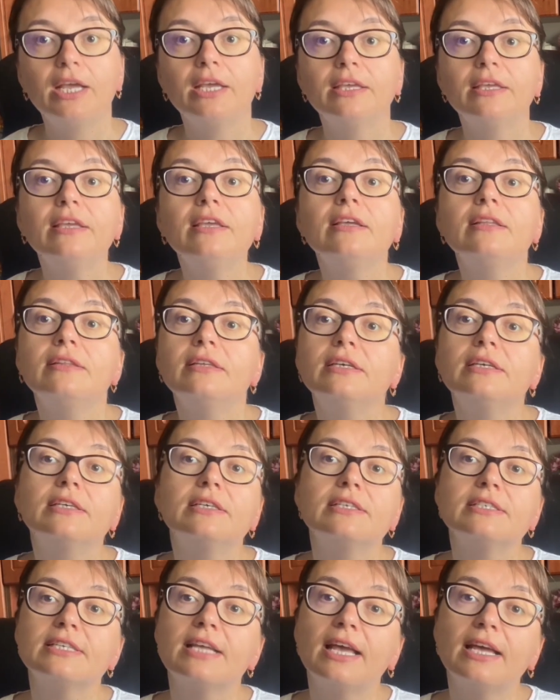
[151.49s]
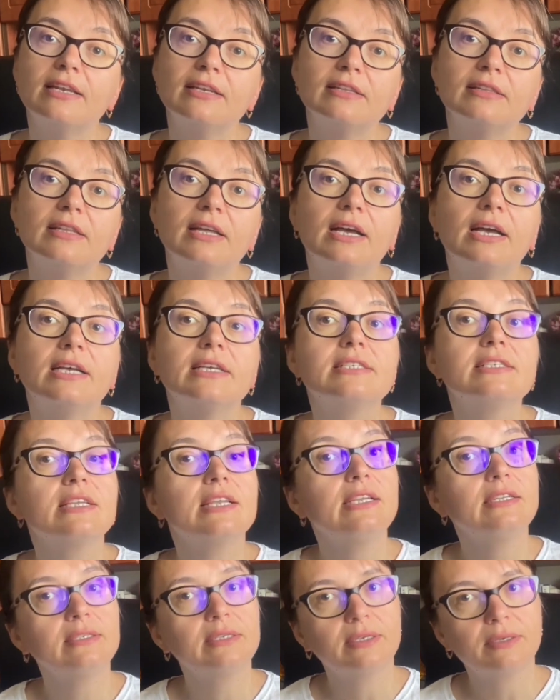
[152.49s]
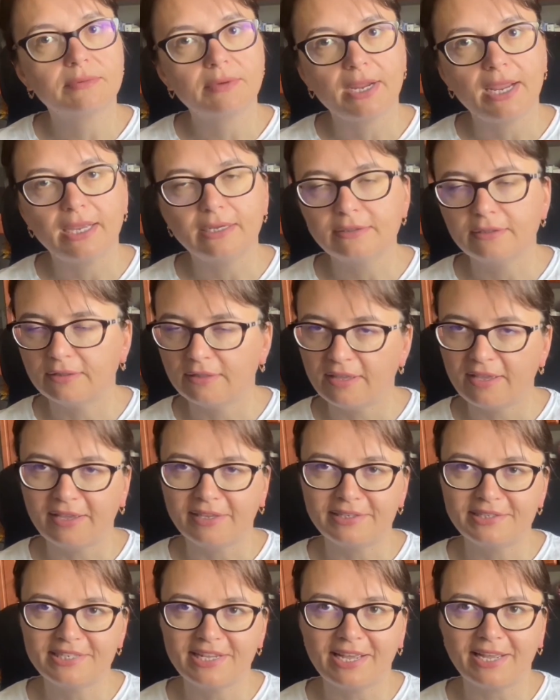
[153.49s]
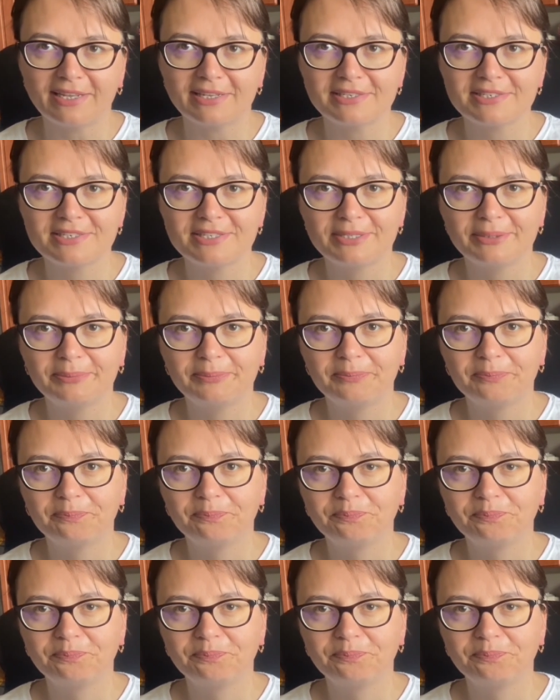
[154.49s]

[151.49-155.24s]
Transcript: Here learners analyze and correct their text.